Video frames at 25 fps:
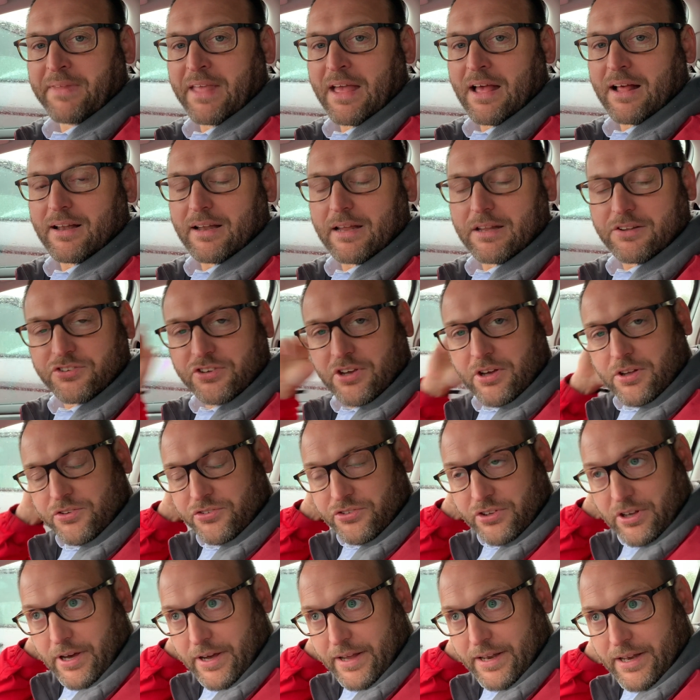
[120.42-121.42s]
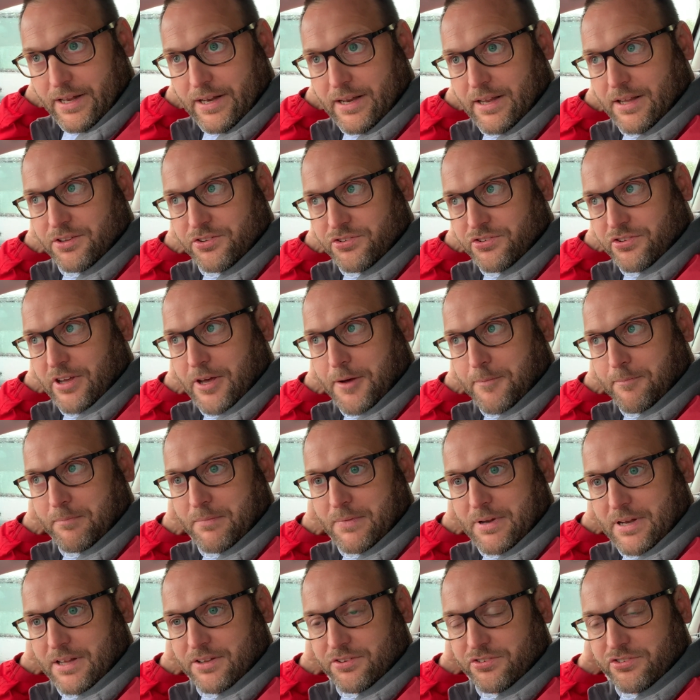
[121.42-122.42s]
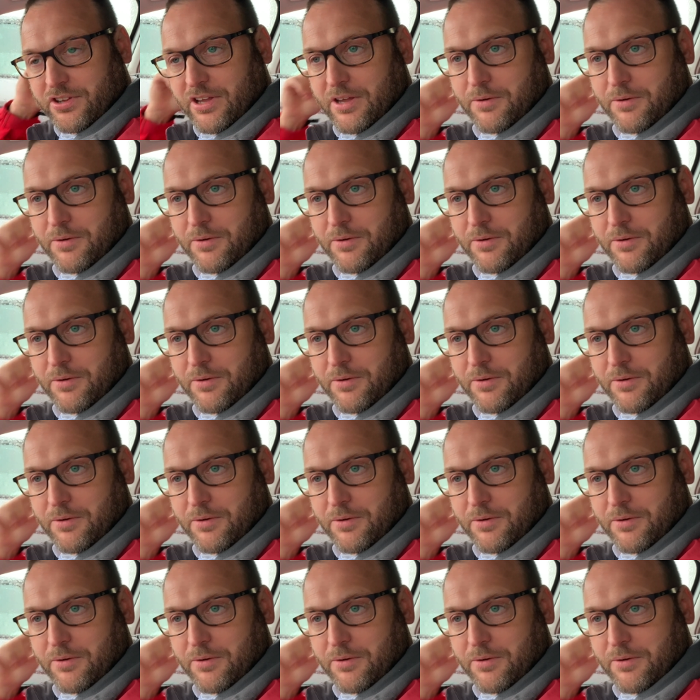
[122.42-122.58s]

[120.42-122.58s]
let's go inside. Let's see